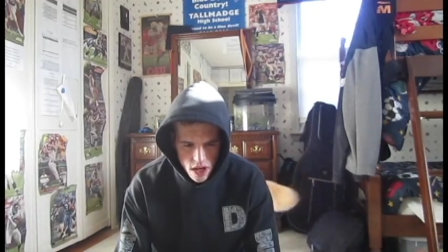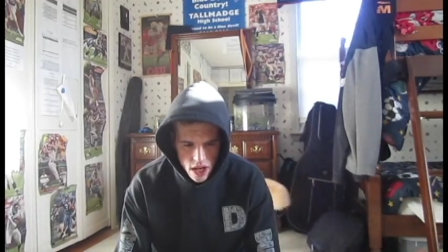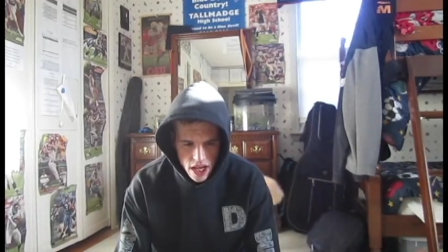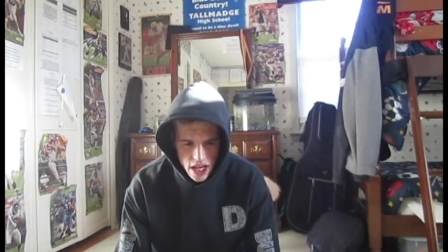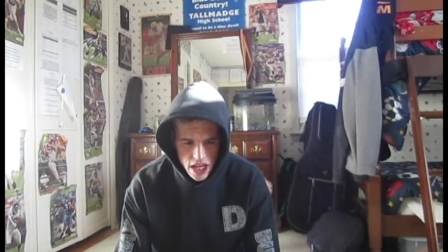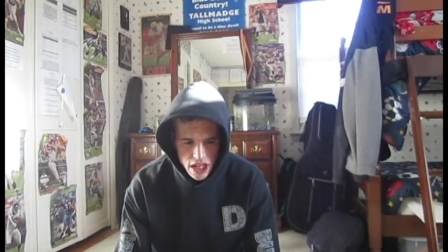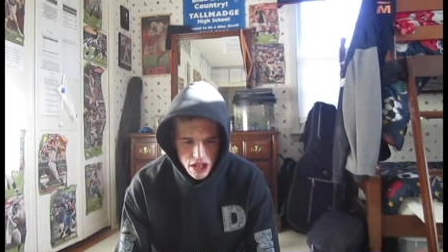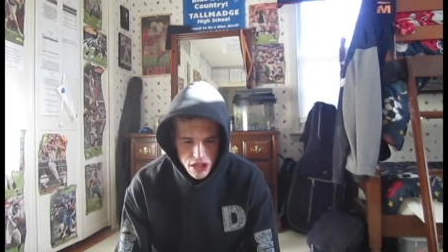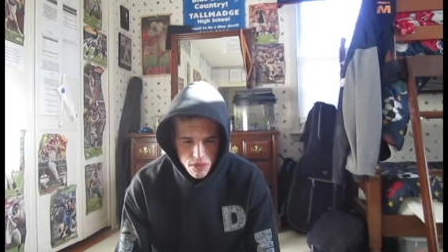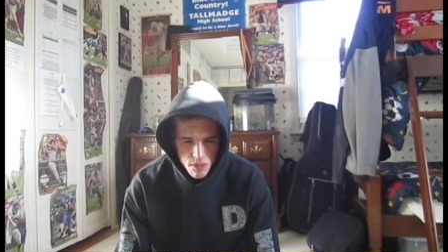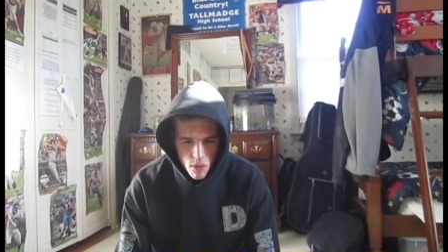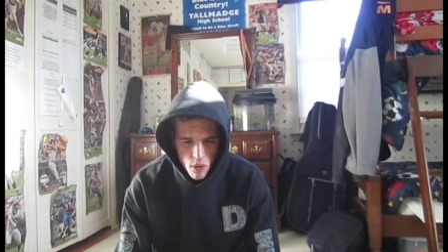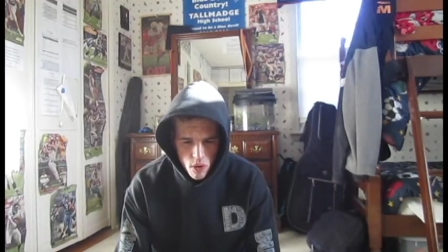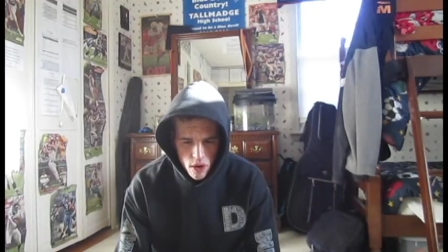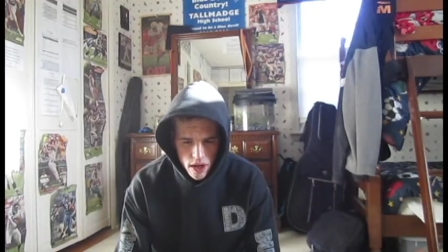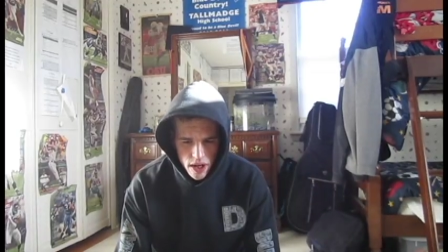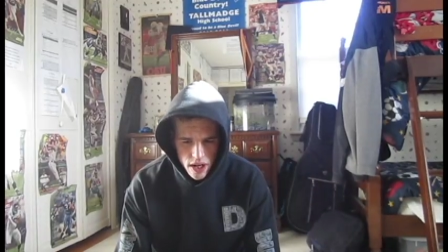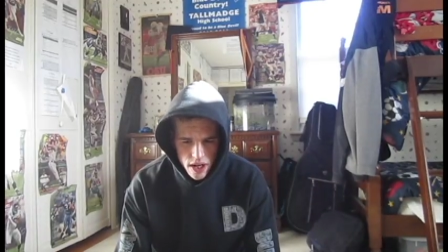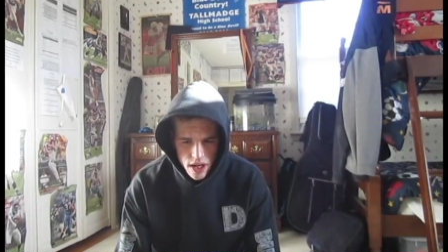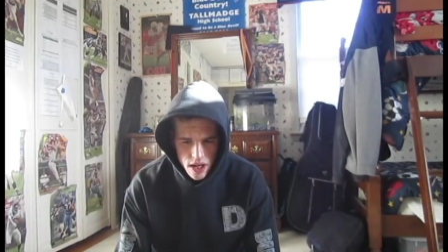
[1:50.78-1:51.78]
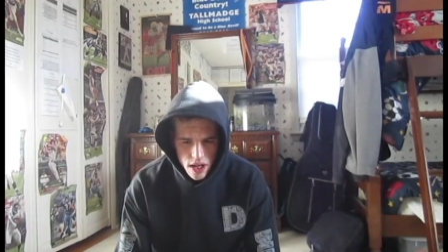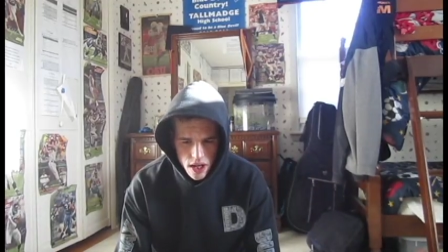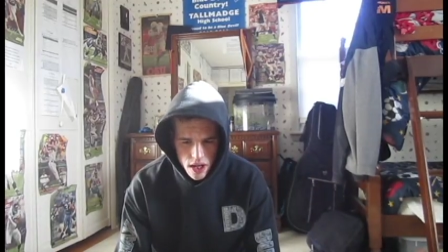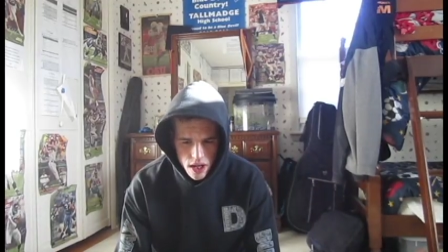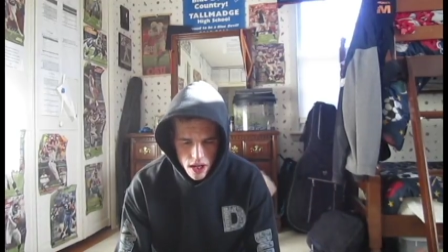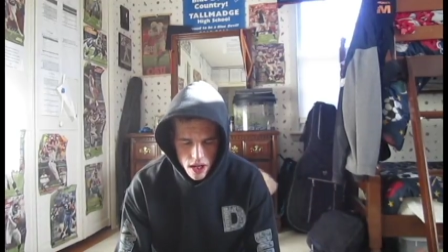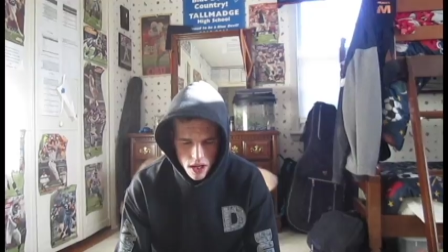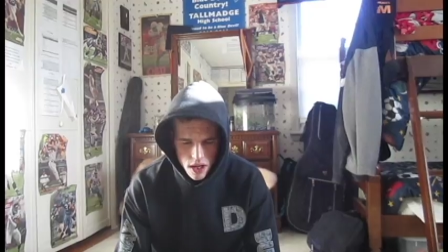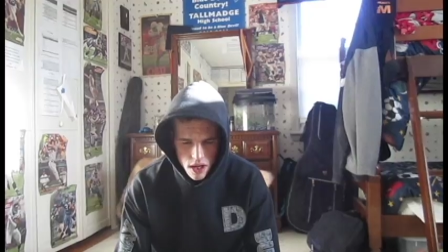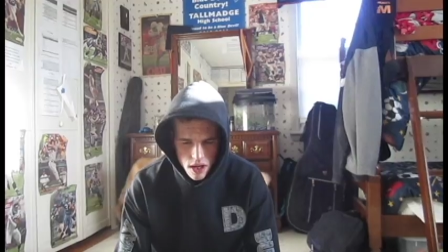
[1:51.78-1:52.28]
each morning
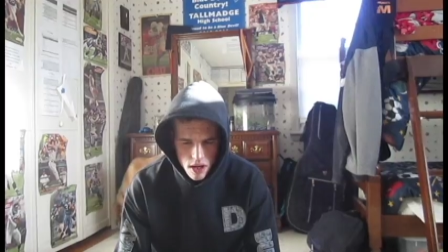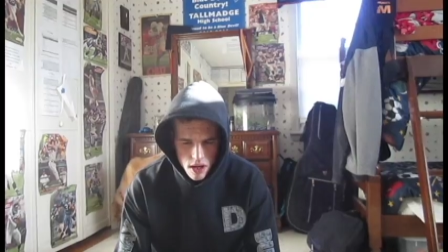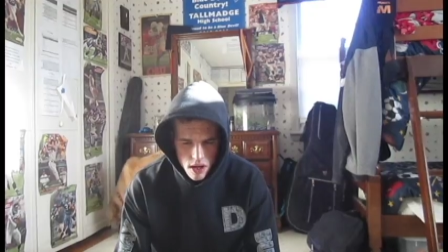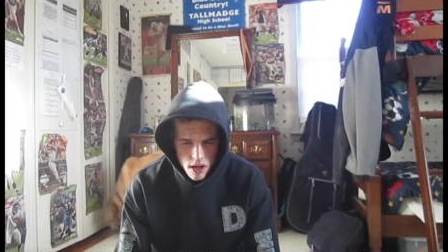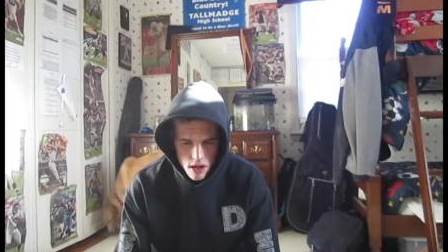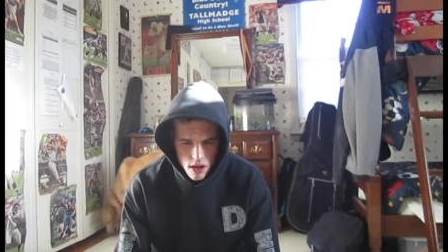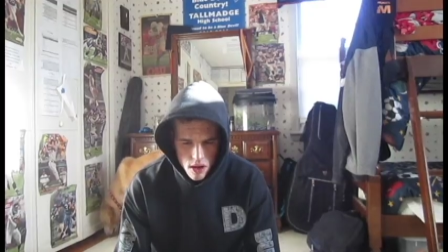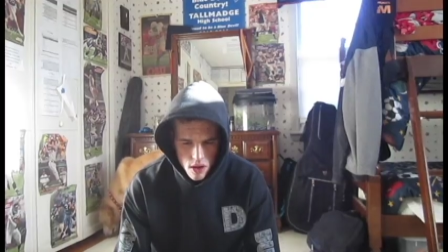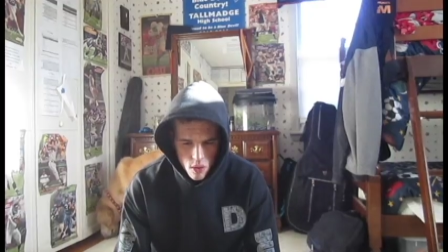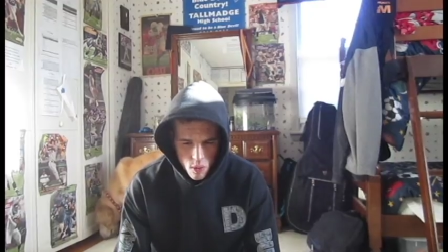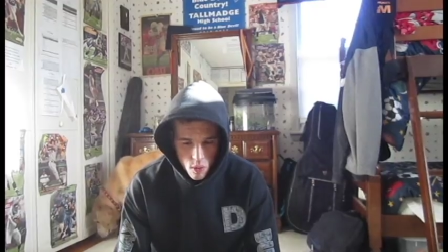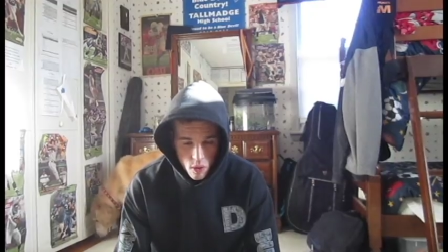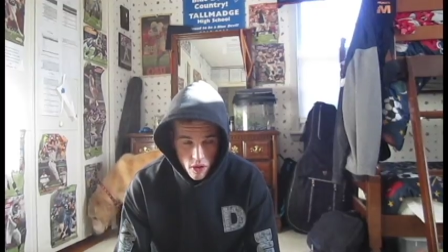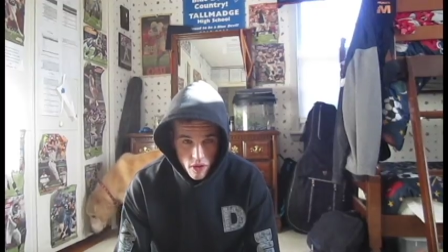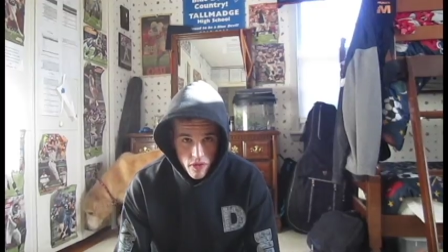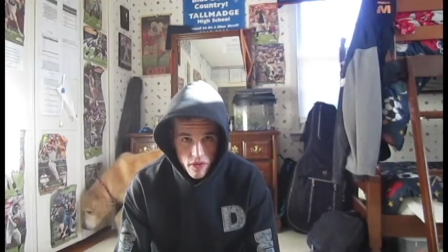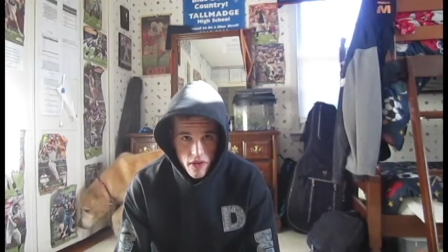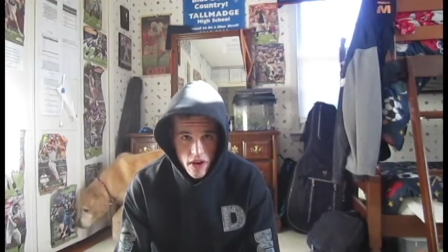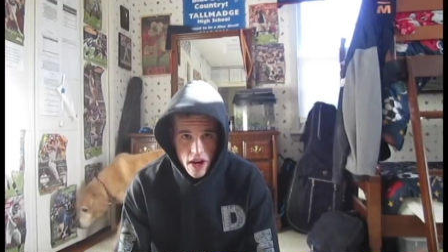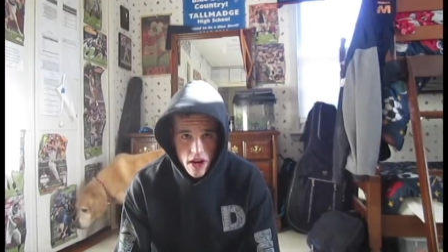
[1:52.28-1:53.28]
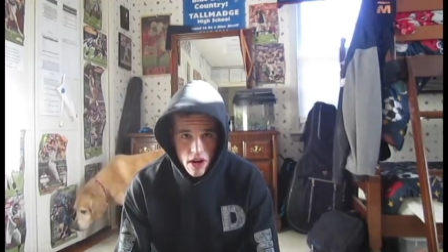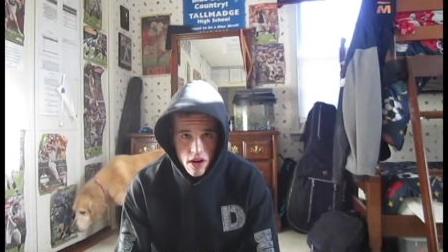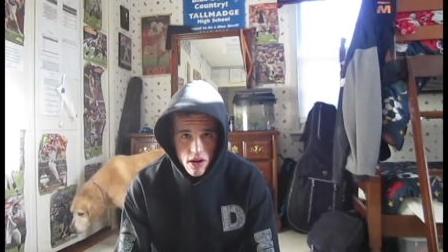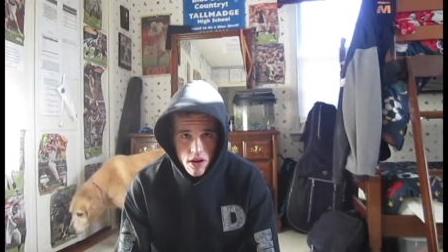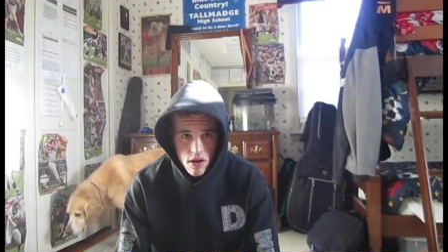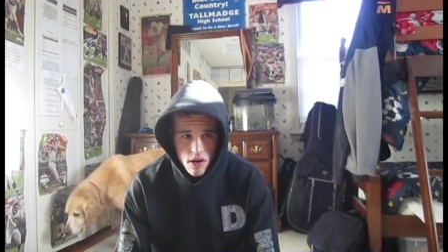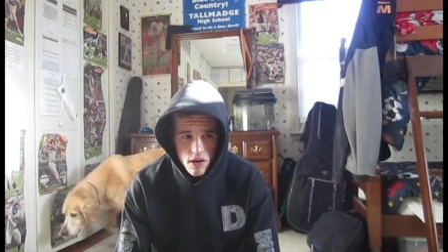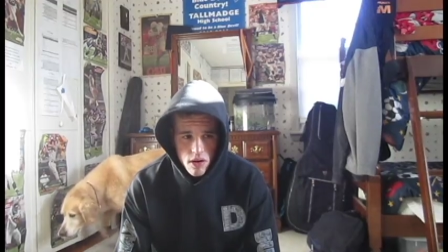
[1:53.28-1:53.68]
with fear